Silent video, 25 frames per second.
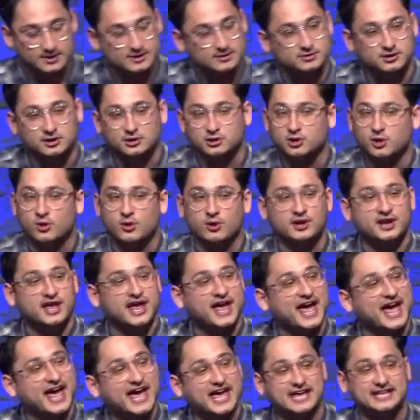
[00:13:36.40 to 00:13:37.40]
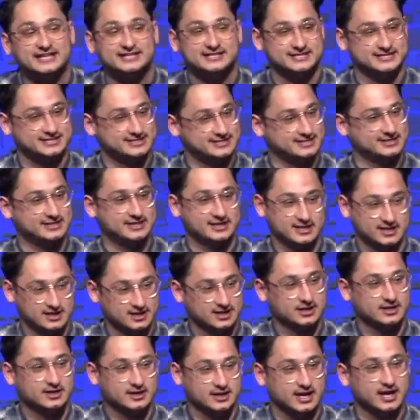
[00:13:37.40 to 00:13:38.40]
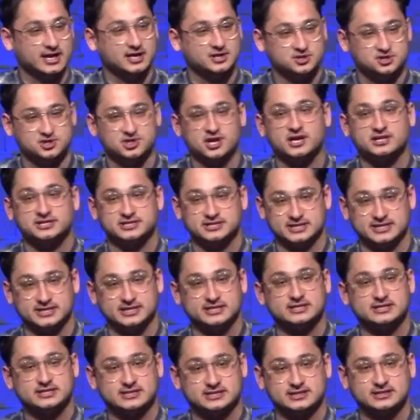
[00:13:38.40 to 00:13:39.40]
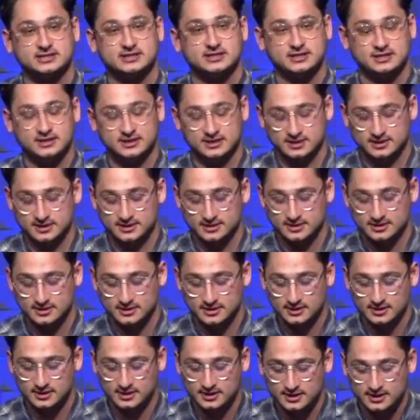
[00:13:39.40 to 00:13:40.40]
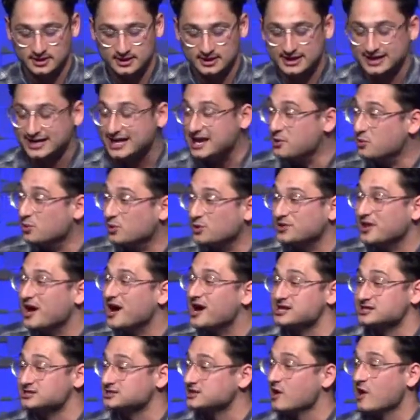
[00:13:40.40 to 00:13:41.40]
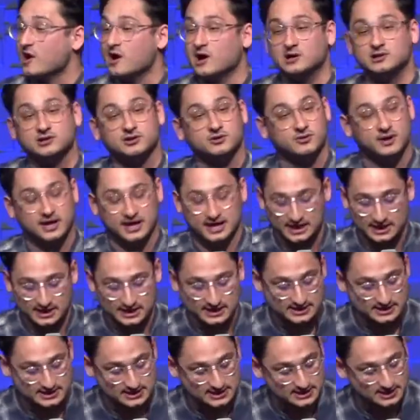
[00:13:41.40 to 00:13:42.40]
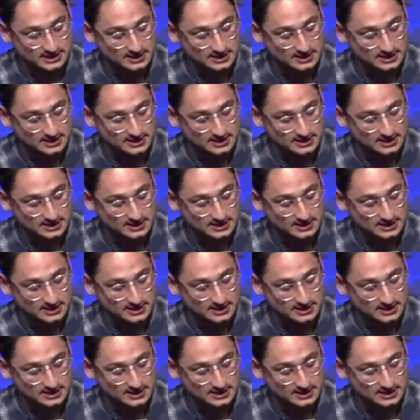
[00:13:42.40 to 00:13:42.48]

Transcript: The Lord hates injustice, He will not tolerate it.